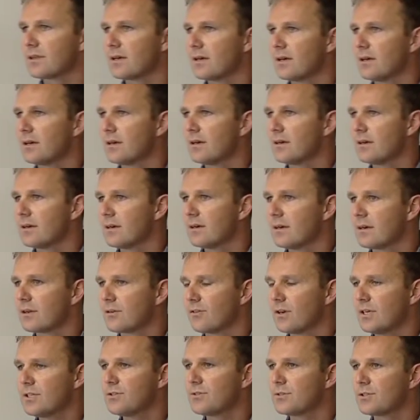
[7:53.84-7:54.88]
a
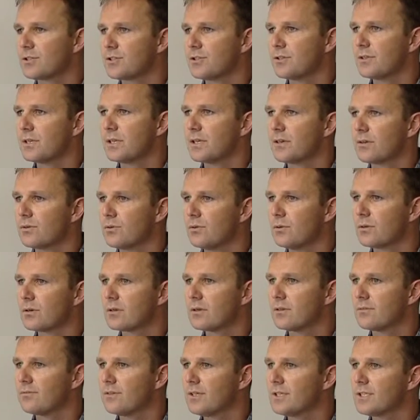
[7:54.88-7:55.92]
graduate student here in
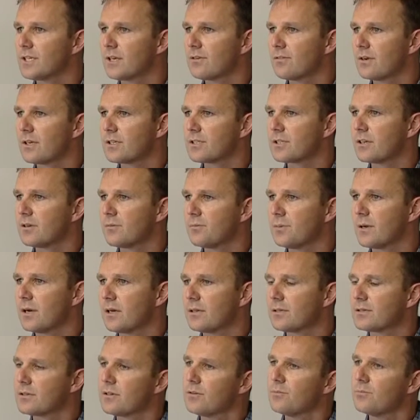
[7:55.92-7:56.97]
Auckland, Vijay
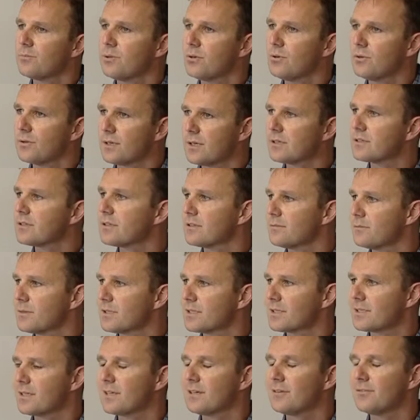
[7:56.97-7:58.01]
Rajagopal. So Paul Nielsen and
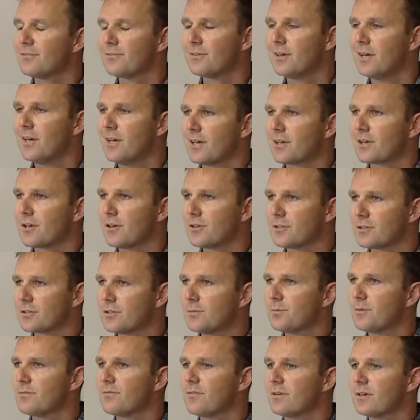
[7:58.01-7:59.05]
myself
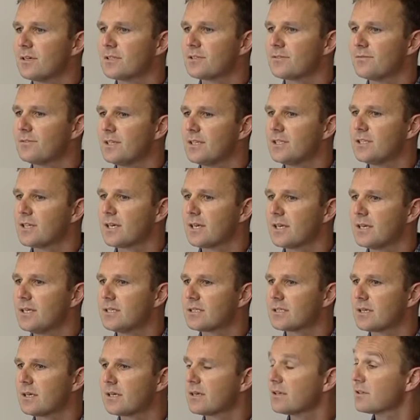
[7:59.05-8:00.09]
co-supervised Vijay. He
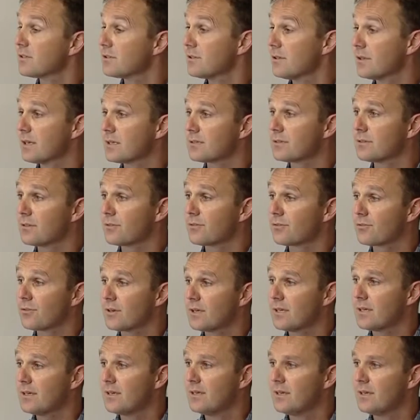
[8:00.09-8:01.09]
started in 2003,